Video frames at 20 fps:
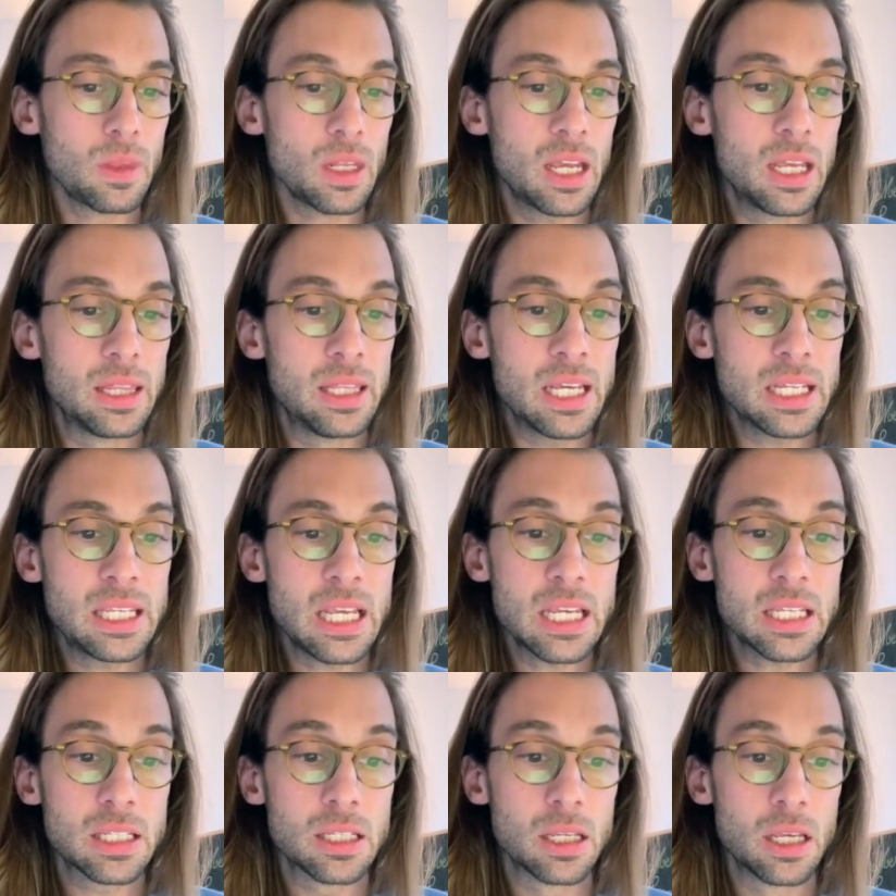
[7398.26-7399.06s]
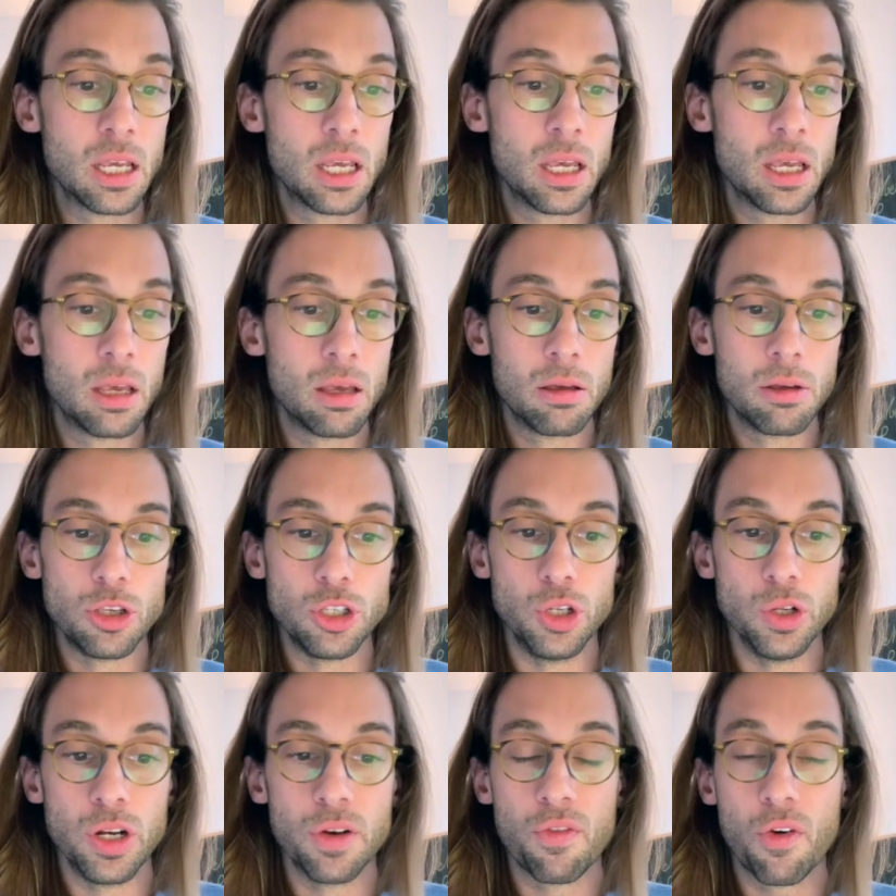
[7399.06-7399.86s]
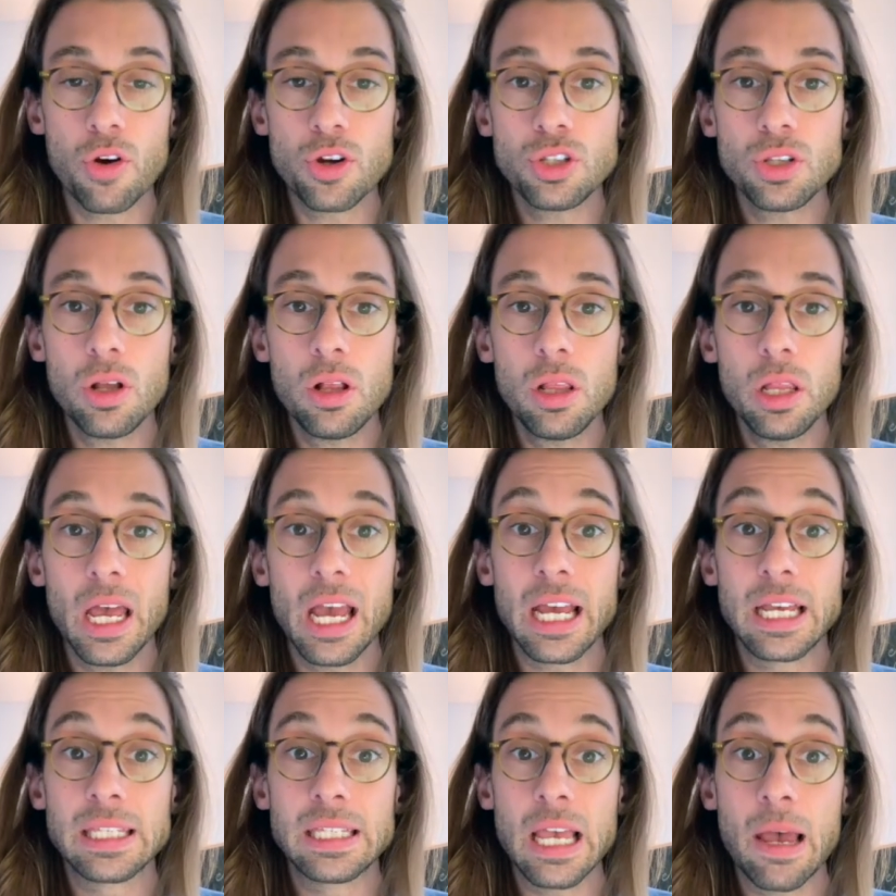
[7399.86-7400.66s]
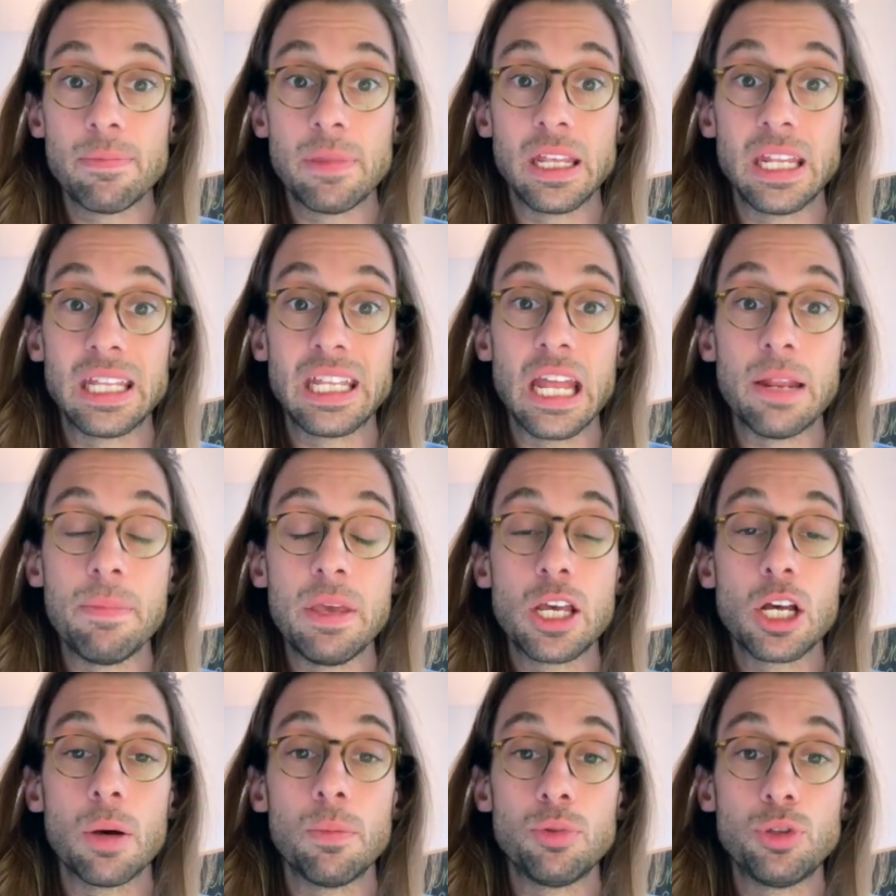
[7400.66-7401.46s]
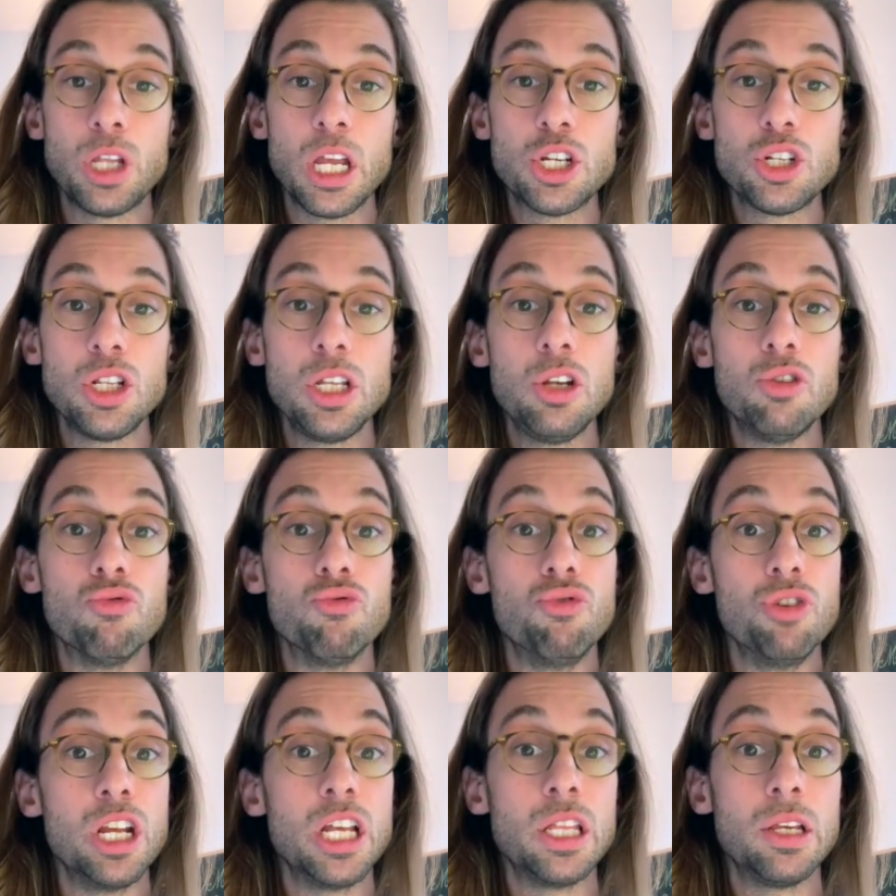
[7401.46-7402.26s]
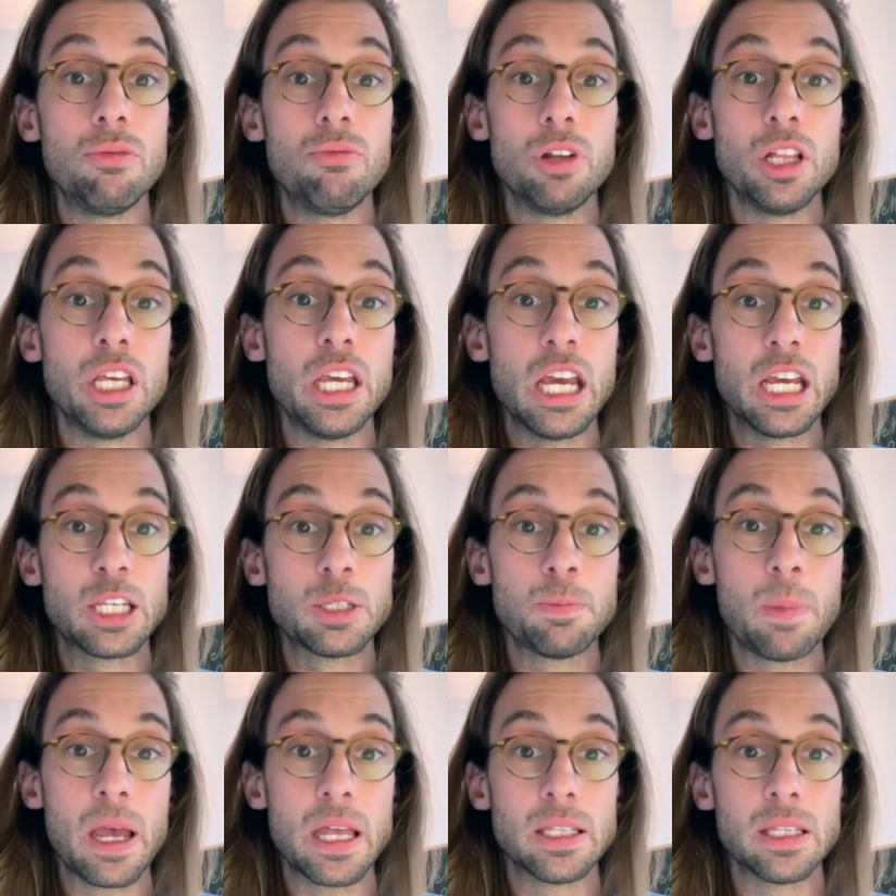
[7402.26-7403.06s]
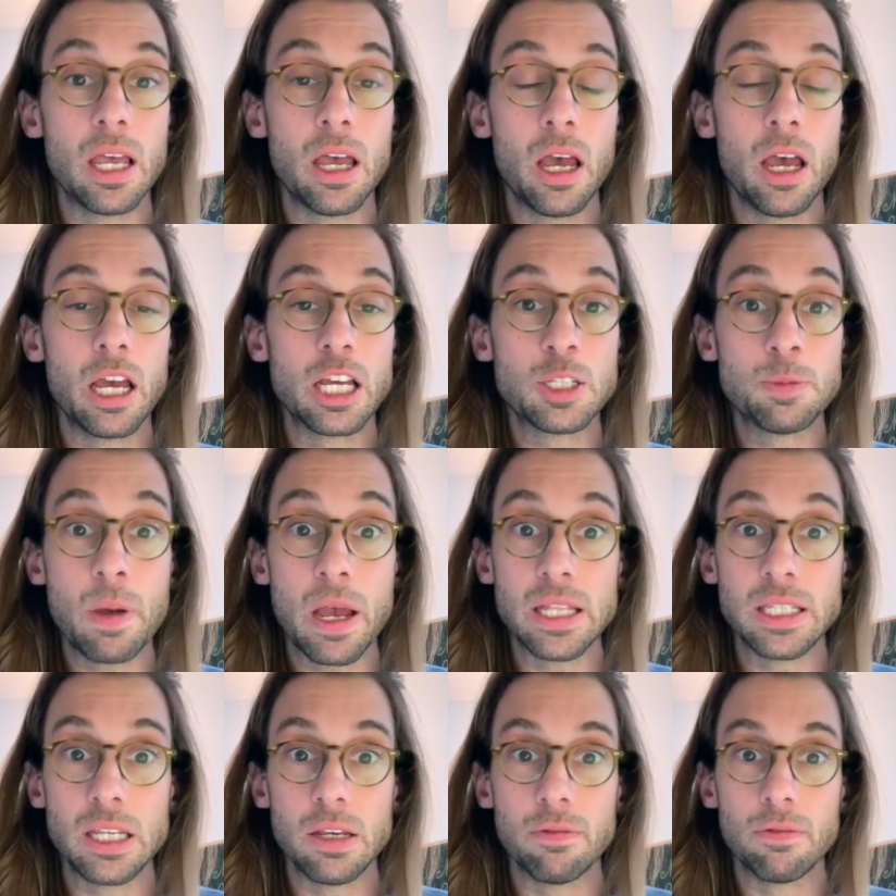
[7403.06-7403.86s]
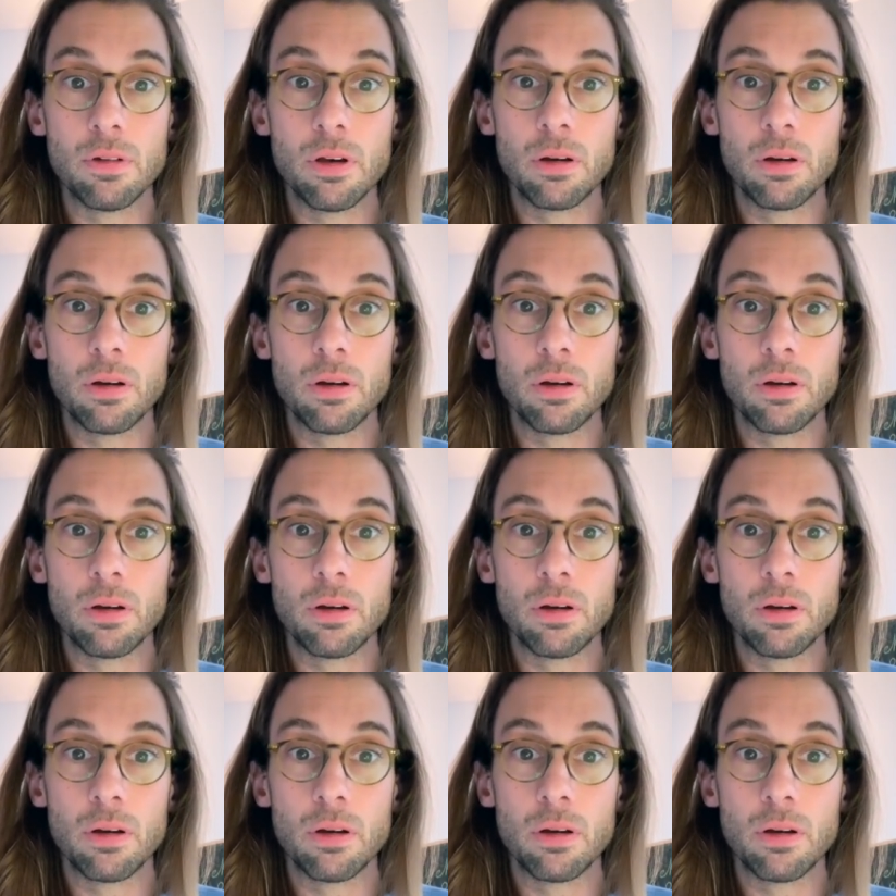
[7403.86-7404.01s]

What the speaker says: this is universal, except that it can be computationally really expensive.